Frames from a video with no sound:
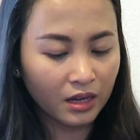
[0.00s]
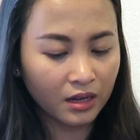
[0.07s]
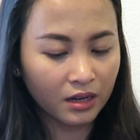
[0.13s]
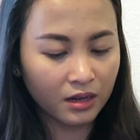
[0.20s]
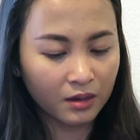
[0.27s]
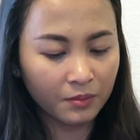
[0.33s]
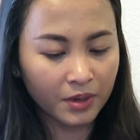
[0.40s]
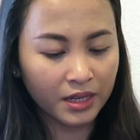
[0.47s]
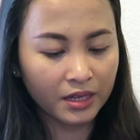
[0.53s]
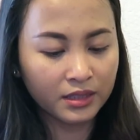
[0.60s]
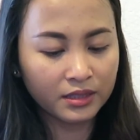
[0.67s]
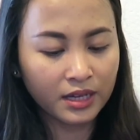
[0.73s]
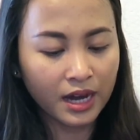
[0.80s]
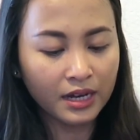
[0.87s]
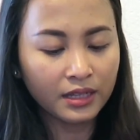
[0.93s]
And
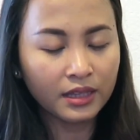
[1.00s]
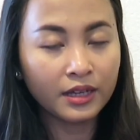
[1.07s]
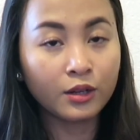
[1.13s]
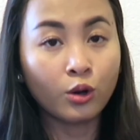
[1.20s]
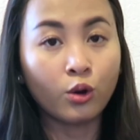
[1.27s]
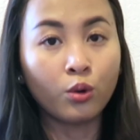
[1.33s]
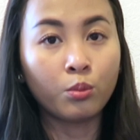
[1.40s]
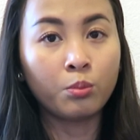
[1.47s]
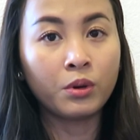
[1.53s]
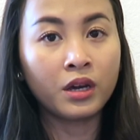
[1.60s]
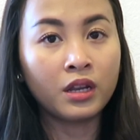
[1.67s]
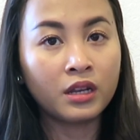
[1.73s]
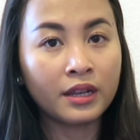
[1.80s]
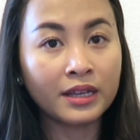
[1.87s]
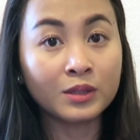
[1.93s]
it's kind of like
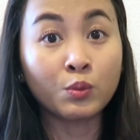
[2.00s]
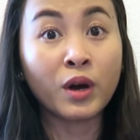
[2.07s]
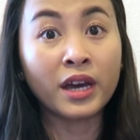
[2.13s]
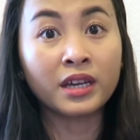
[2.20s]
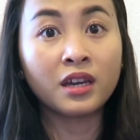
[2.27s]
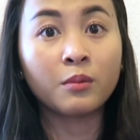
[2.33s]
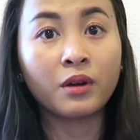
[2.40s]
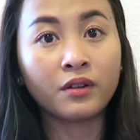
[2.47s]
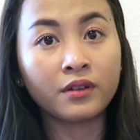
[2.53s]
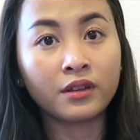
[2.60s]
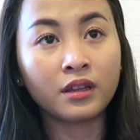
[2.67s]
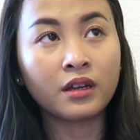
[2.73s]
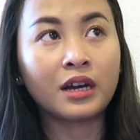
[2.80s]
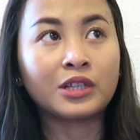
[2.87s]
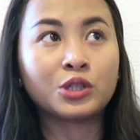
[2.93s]
open. That's why I keep
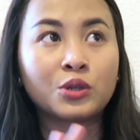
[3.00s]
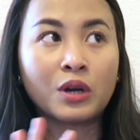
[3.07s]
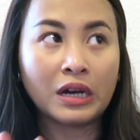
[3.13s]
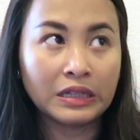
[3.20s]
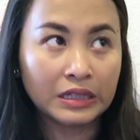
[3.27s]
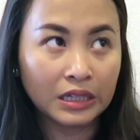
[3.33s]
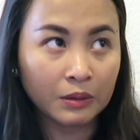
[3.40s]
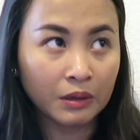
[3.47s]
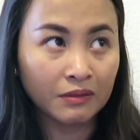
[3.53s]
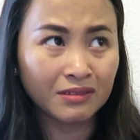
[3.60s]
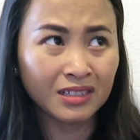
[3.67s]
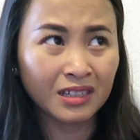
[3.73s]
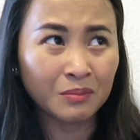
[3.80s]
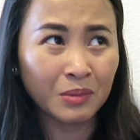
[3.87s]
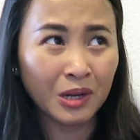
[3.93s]
everything, I try to keep
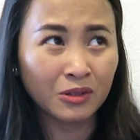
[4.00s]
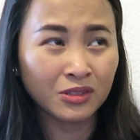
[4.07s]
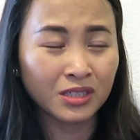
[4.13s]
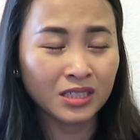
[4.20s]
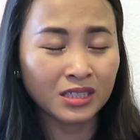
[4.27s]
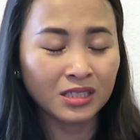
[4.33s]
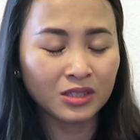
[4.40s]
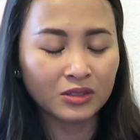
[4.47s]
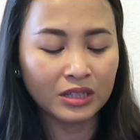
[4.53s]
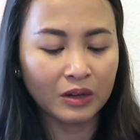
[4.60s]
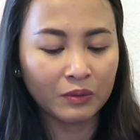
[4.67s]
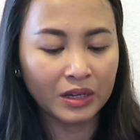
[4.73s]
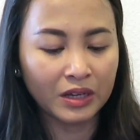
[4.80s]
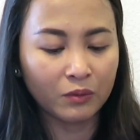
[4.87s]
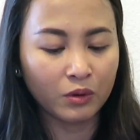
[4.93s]
everything in pouches so
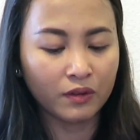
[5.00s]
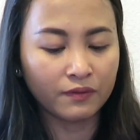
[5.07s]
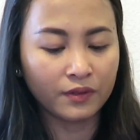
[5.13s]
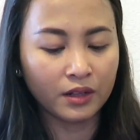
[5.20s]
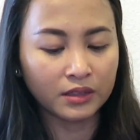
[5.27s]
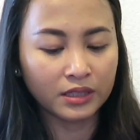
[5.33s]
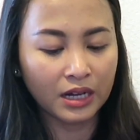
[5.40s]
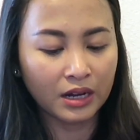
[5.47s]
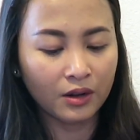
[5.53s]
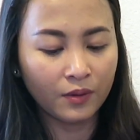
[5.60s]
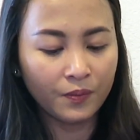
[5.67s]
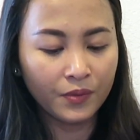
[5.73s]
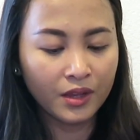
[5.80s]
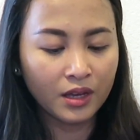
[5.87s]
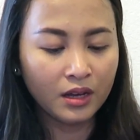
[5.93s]
that way it won't fall down.
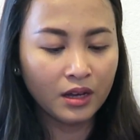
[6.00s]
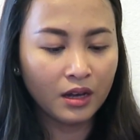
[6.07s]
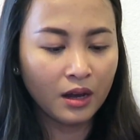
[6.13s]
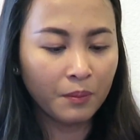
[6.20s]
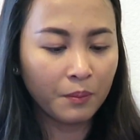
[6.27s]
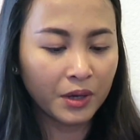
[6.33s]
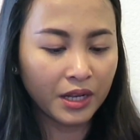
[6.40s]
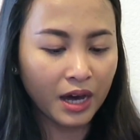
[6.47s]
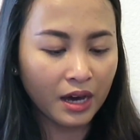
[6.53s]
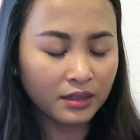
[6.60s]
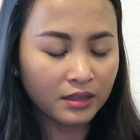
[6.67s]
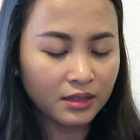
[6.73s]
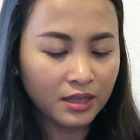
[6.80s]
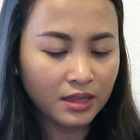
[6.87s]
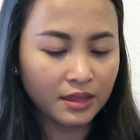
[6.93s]
But
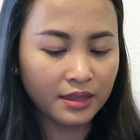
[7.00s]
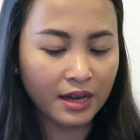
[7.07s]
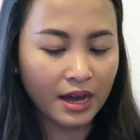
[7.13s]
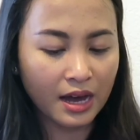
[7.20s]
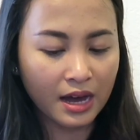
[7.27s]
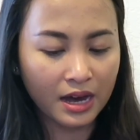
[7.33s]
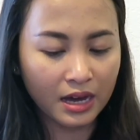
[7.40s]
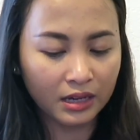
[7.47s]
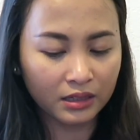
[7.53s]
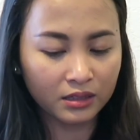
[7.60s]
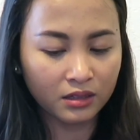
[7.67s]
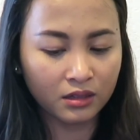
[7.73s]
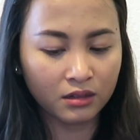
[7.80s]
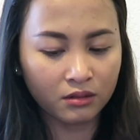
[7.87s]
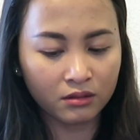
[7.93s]
other than that,
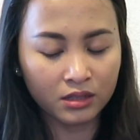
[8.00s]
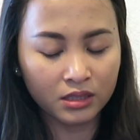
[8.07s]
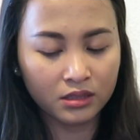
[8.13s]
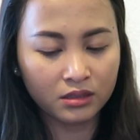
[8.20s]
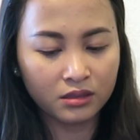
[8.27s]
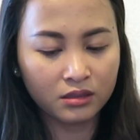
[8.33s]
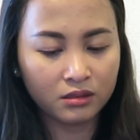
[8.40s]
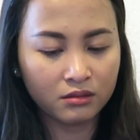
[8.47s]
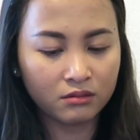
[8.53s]
you know, it's